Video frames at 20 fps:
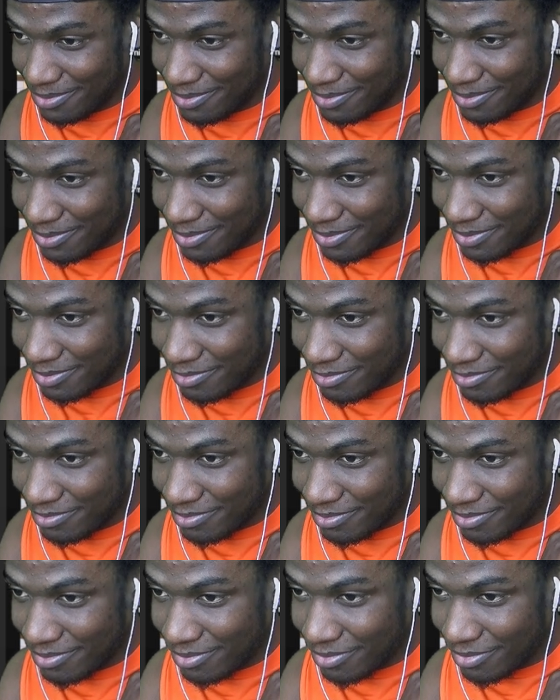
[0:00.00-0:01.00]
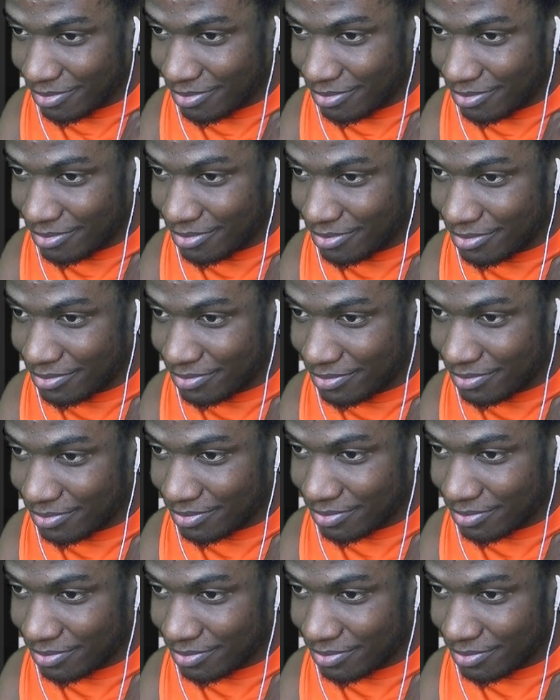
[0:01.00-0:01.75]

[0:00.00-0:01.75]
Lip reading: No one is speaking in this clip.